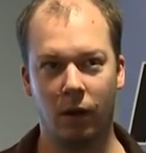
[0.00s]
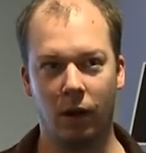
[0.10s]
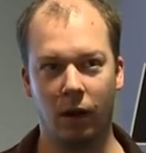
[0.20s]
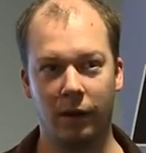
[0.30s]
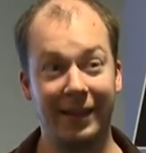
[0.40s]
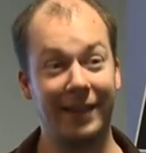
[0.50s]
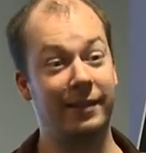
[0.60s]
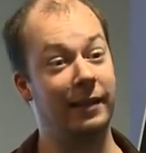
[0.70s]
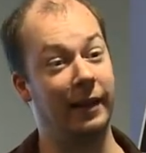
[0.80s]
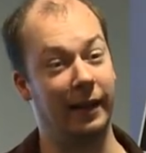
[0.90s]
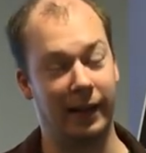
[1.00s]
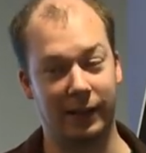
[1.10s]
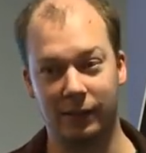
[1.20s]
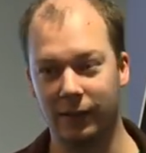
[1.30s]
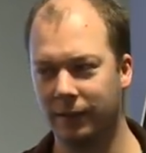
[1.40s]
uh, yesterday,
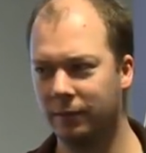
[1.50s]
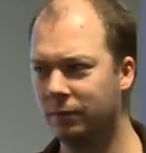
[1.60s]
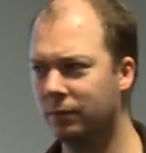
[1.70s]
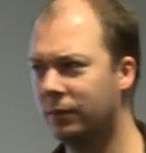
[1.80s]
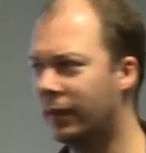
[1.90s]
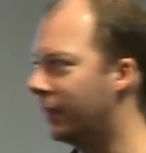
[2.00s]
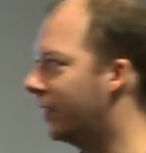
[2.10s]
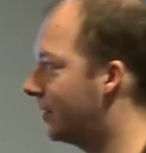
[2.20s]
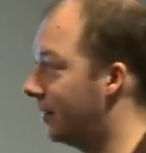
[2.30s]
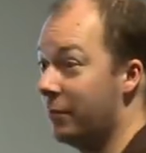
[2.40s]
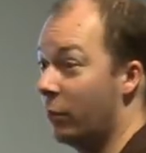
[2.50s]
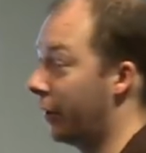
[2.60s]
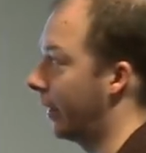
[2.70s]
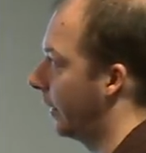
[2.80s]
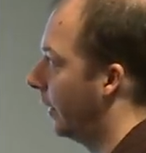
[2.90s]
actually yeah, yesterday
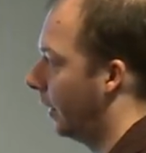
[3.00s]
morning,